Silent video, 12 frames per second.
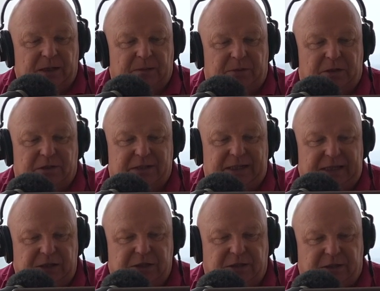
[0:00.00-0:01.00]
because
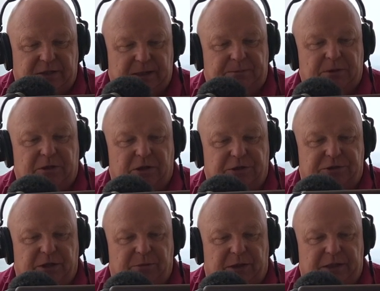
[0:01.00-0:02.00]
each is a separate
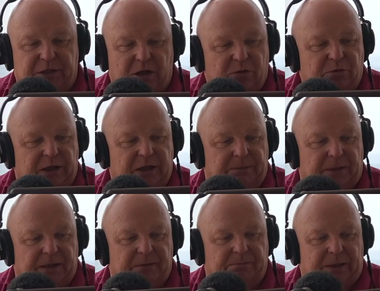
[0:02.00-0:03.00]
country with its own
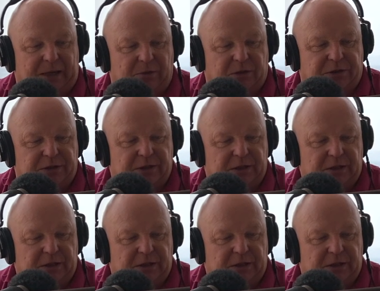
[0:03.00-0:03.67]
independent powers.